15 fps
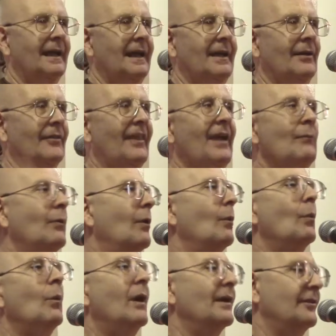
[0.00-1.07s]
they won't
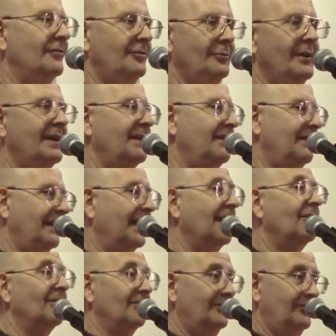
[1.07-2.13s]
want to do anything
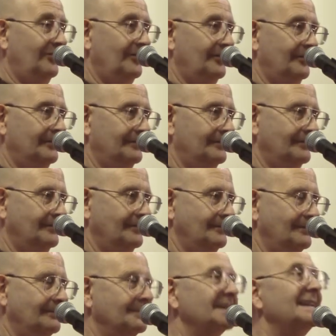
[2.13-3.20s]
else.
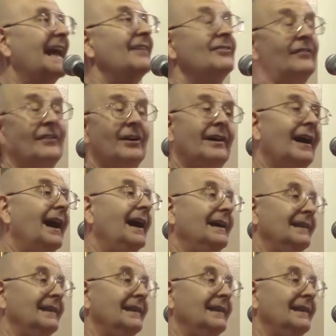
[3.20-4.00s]
But that's a very high